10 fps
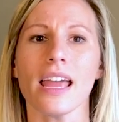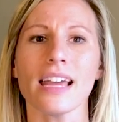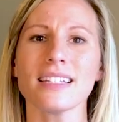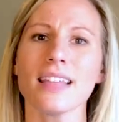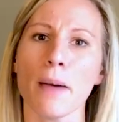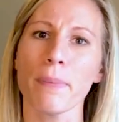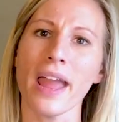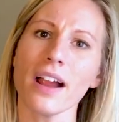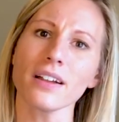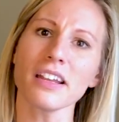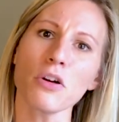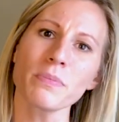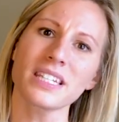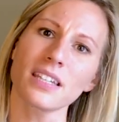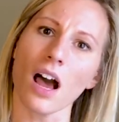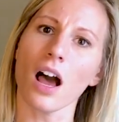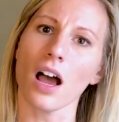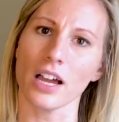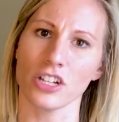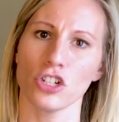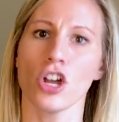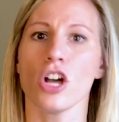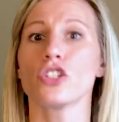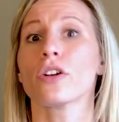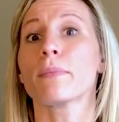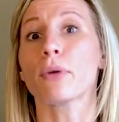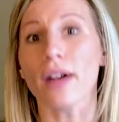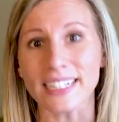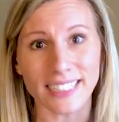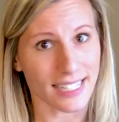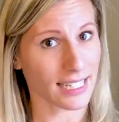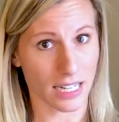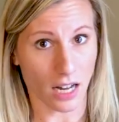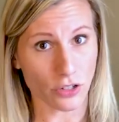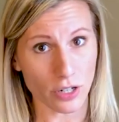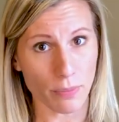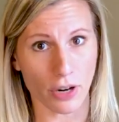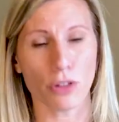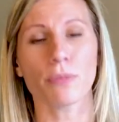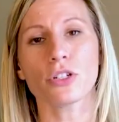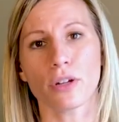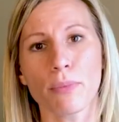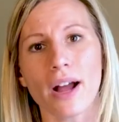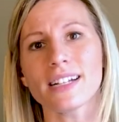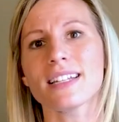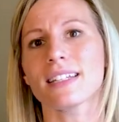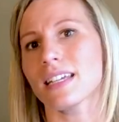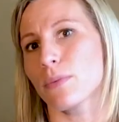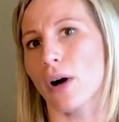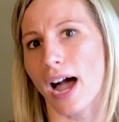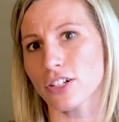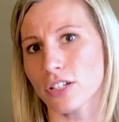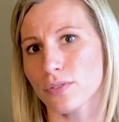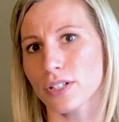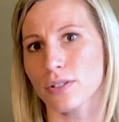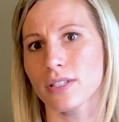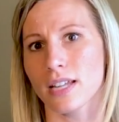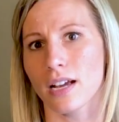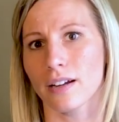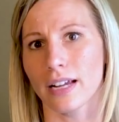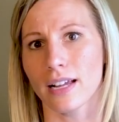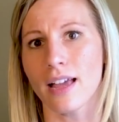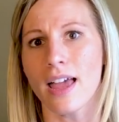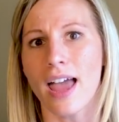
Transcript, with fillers: is that perineal massage during pregnancy, not during birth, but during pregnancy, will actually reduce tearing.